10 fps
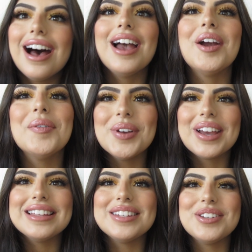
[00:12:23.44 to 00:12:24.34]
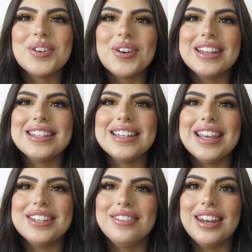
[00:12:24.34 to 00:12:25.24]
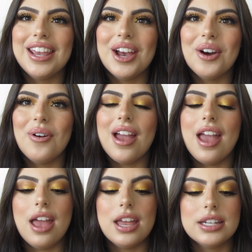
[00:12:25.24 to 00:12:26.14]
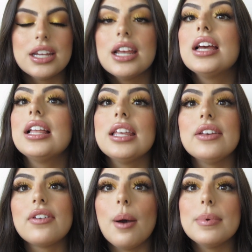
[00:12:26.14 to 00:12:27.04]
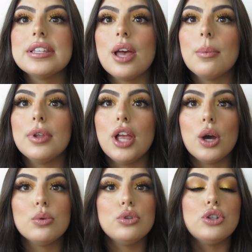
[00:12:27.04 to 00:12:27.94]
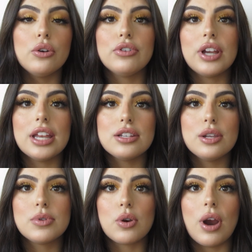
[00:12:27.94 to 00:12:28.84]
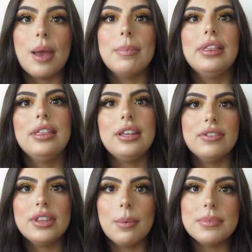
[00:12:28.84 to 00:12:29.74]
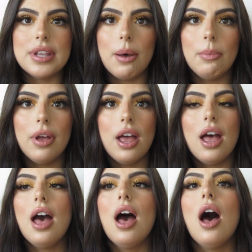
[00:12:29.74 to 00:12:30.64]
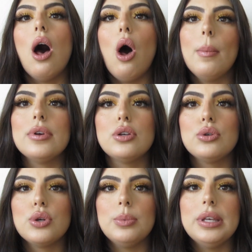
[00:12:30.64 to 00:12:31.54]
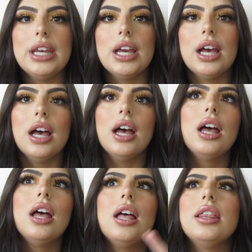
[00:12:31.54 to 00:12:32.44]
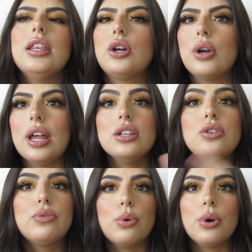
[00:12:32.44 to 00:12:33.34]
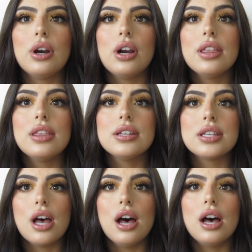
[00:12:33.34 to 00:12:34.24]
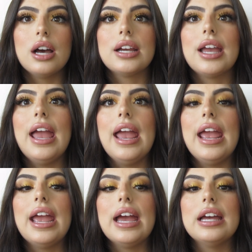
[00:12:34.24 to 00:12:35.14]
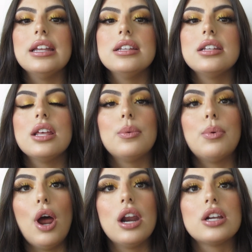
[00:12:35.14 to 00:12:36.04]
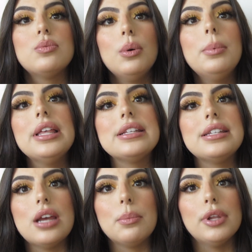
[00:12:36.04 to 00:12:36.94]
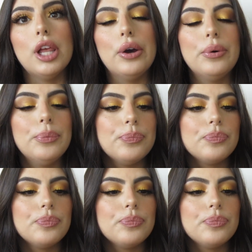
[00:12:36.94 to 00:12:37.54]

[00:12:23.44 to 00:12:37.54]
I hope you guys enjoyed today's video, and leave comments down below. Don't forget to subscribe and leave a thumbs up. All my social media, the credits for the song, and the products will be listed down below.